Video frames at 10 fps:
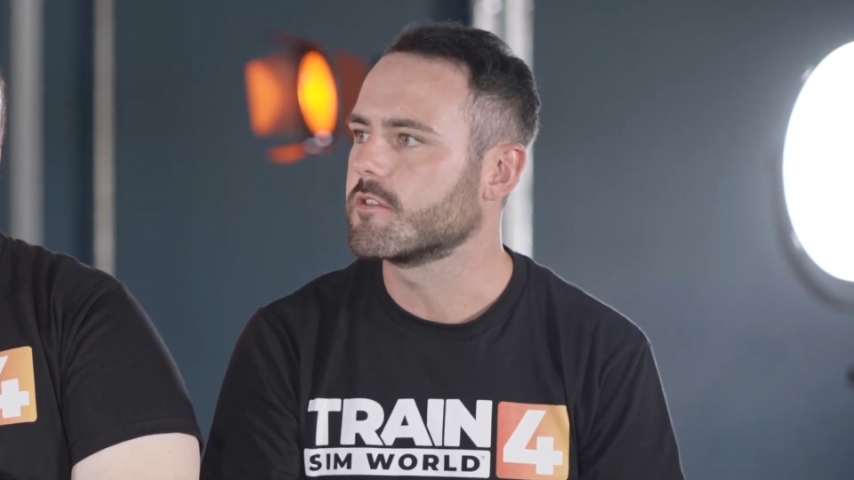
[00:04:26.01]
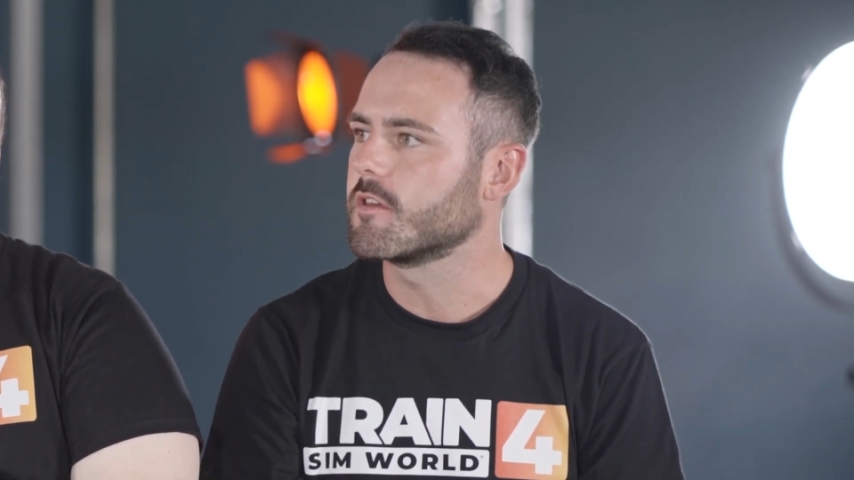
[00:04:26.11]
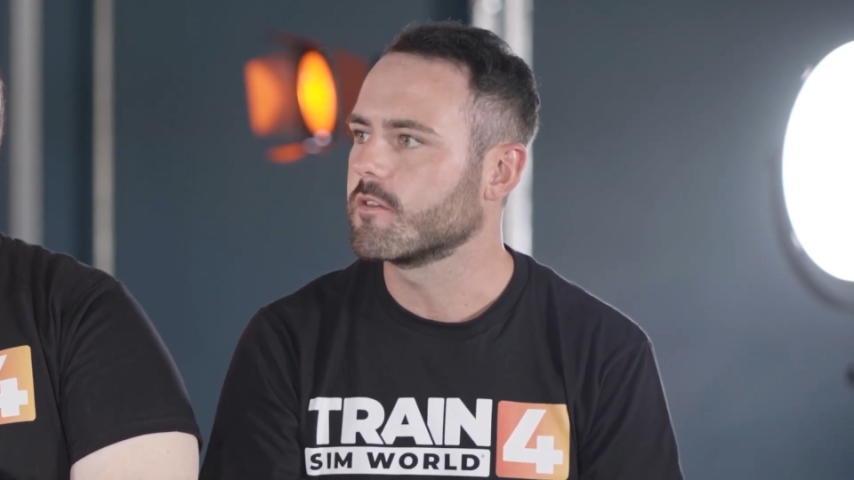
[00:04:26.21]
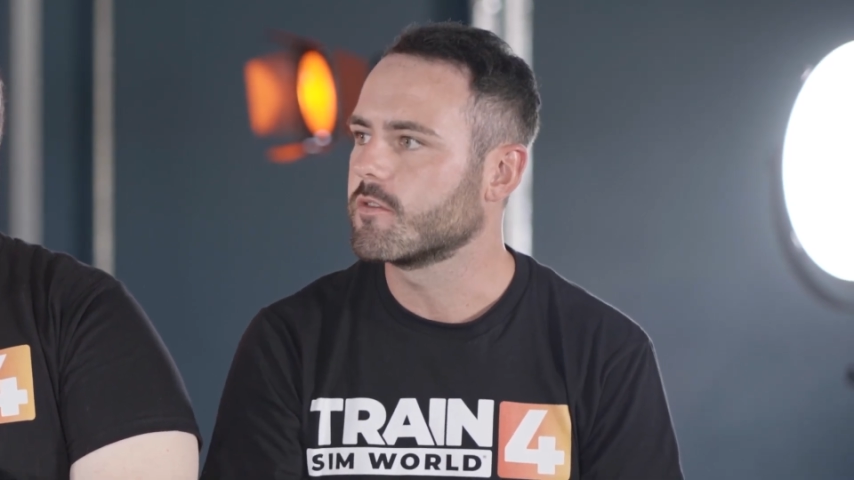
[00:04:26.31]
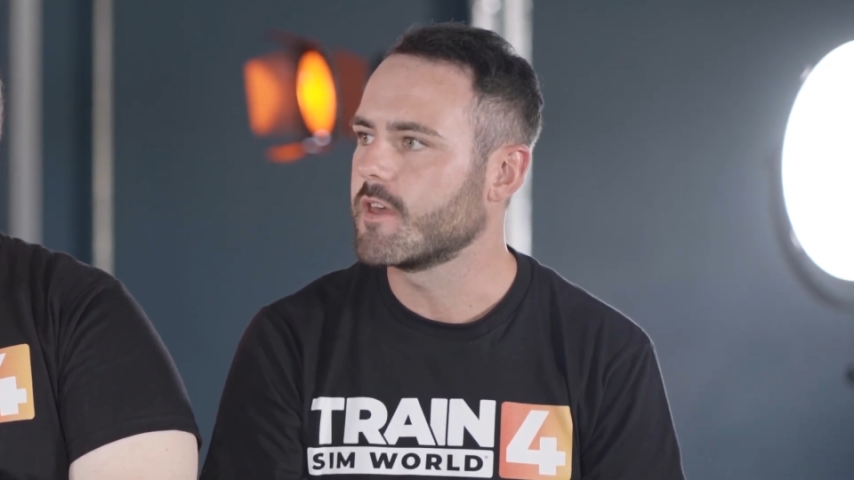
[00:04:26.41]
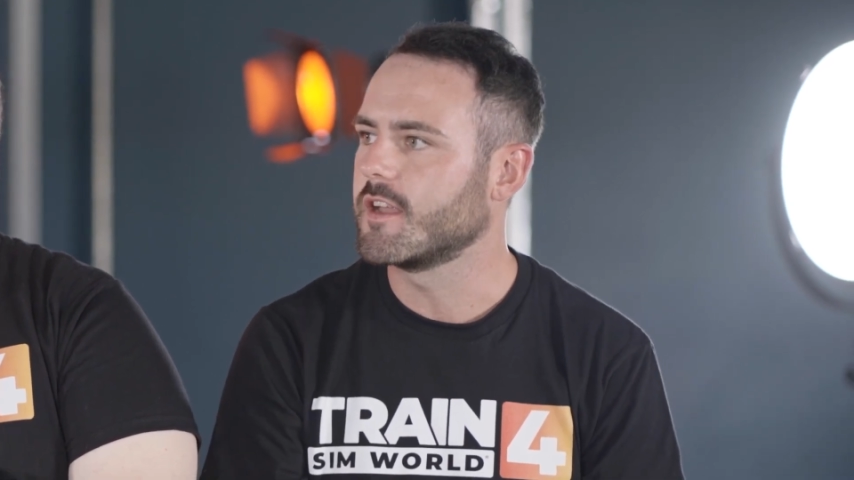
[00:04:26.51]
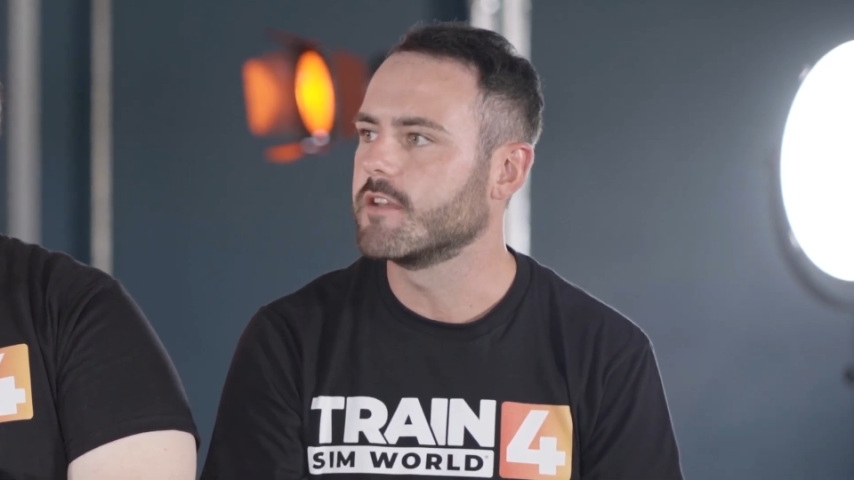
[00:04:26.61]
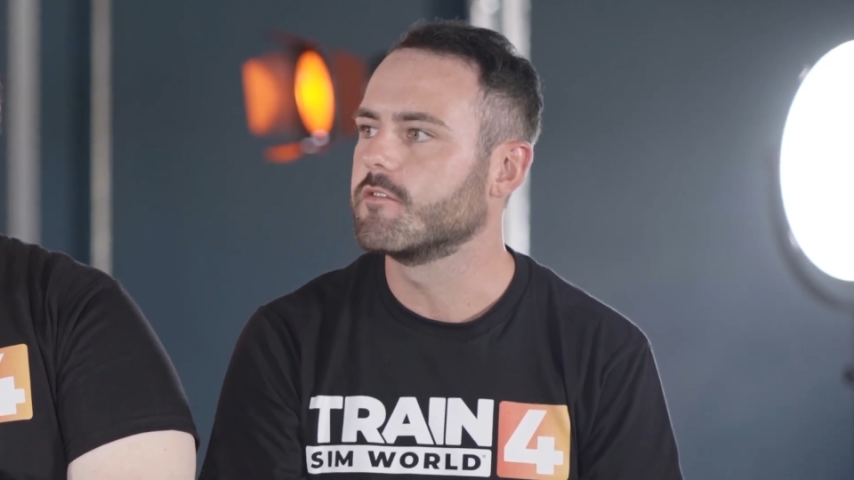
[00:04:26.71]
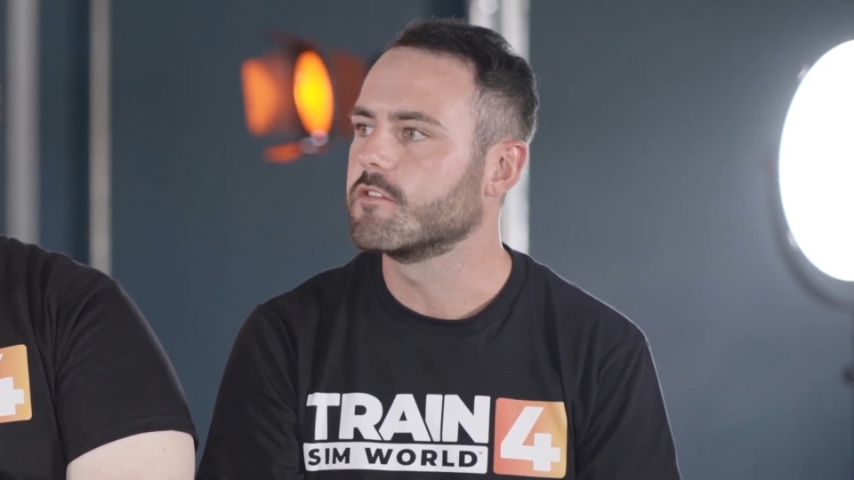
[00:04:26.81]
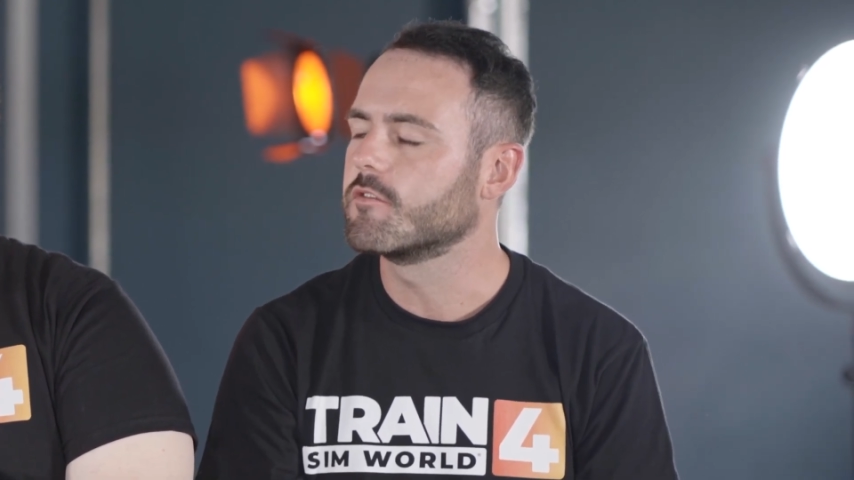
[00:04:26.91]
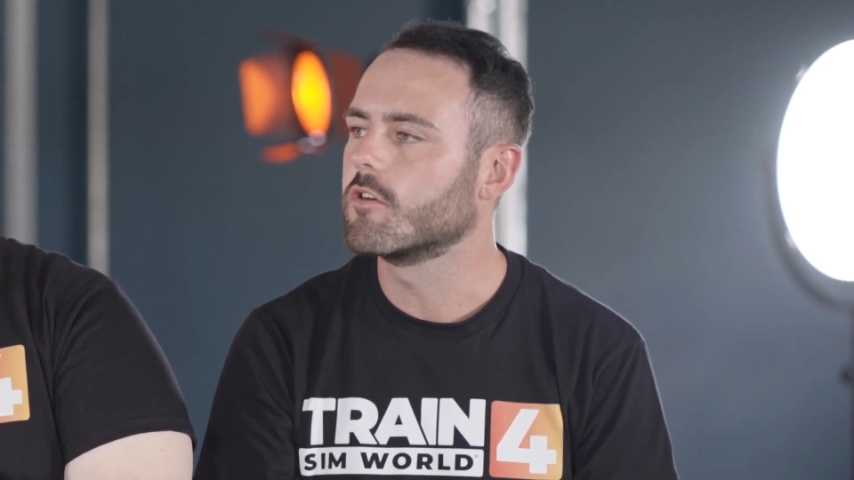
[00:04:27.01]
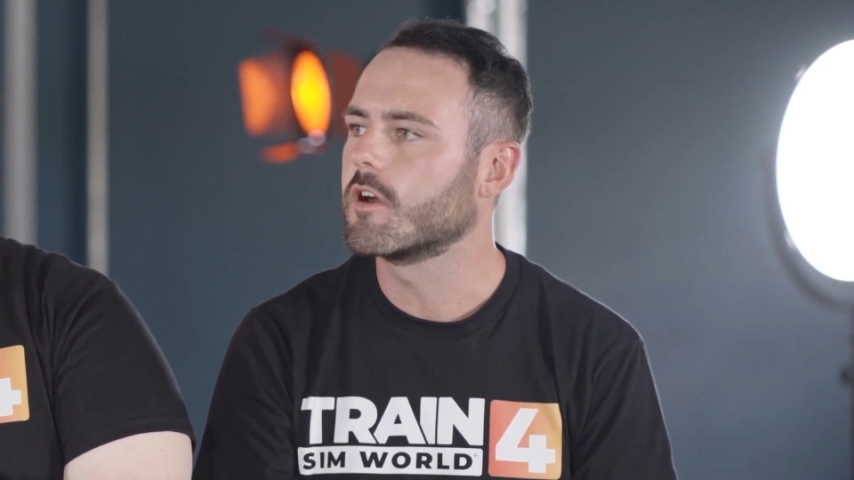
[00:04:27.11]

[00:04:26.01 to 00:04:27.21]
I think that level of